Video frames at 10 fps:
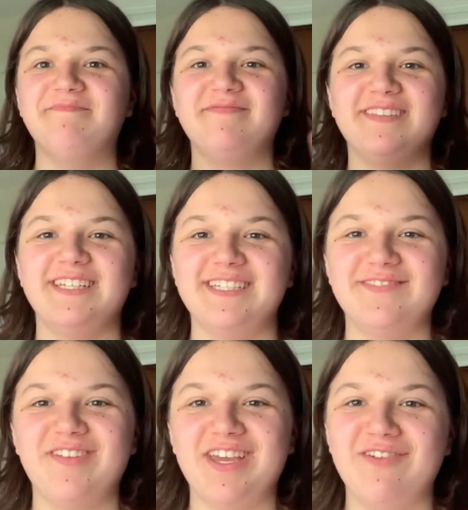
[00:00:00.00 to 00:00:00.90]
this is
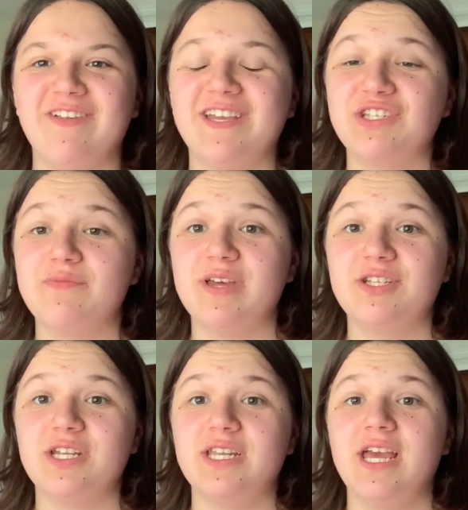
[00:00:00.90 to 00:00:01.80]
me coming to
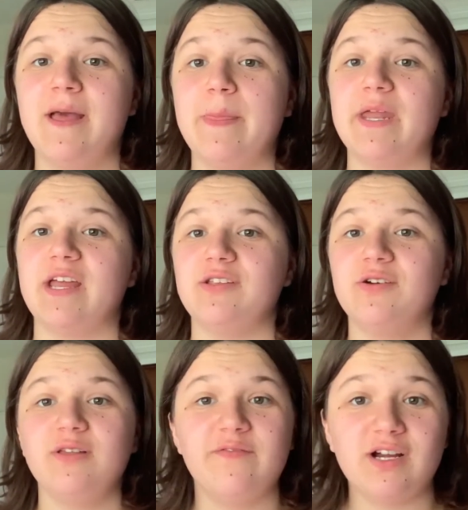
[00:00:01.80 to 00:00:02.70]
mention that I
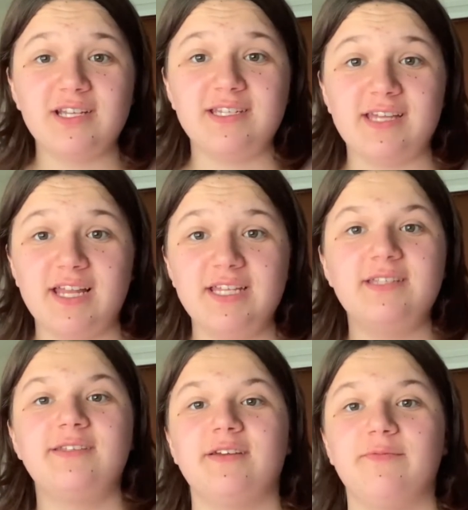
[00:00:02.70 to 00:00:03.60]
totally forgot to say
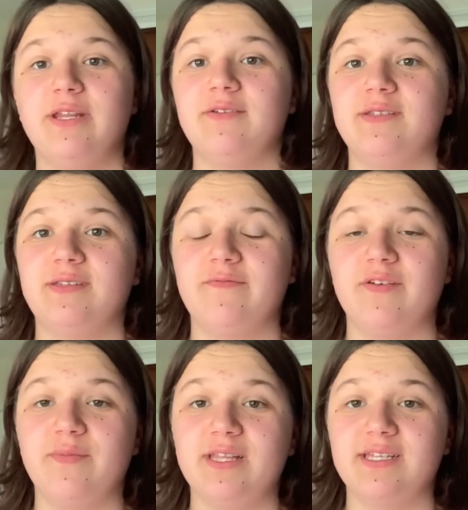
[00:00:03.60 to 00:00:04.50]
this when I was
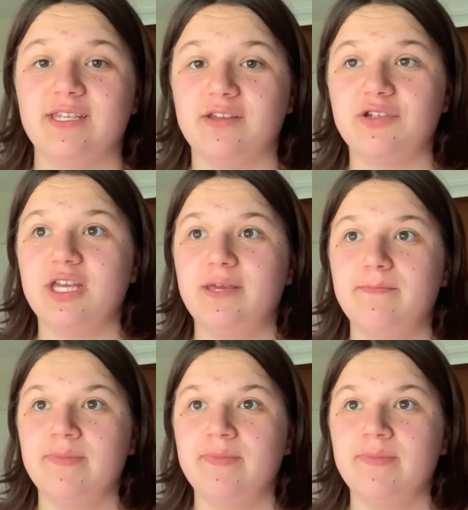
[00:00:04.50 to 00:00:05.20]
filming this initially,